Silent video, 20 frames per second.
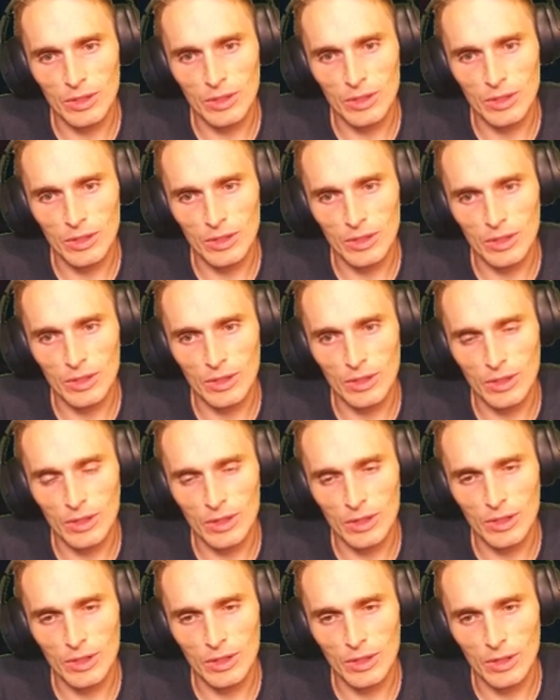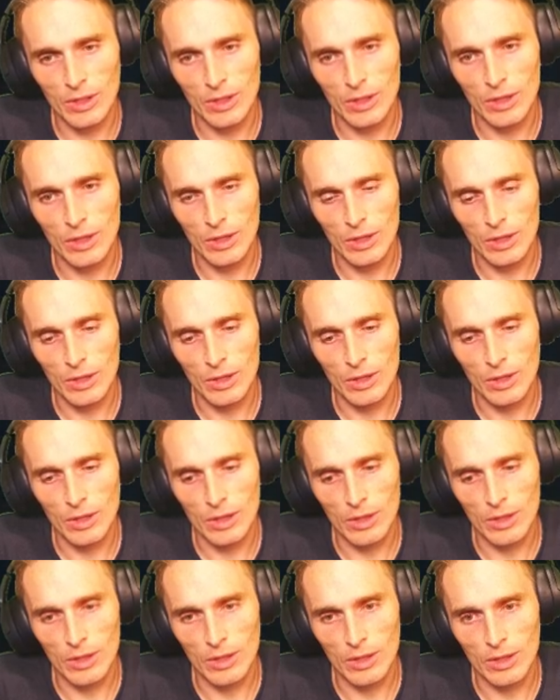
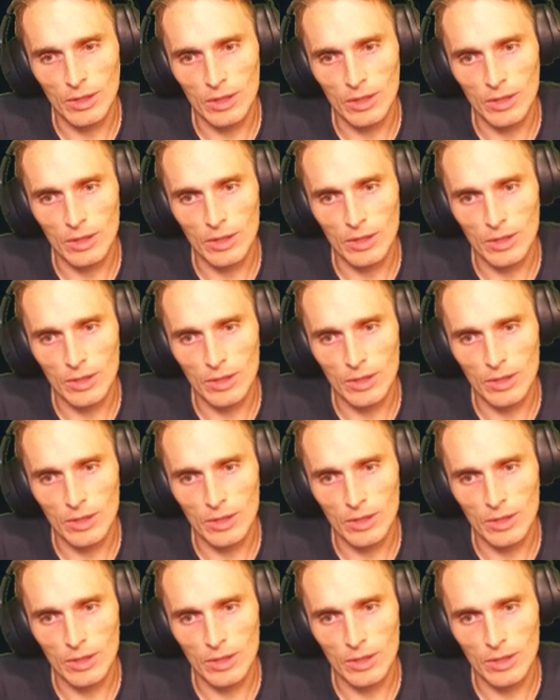[no speech]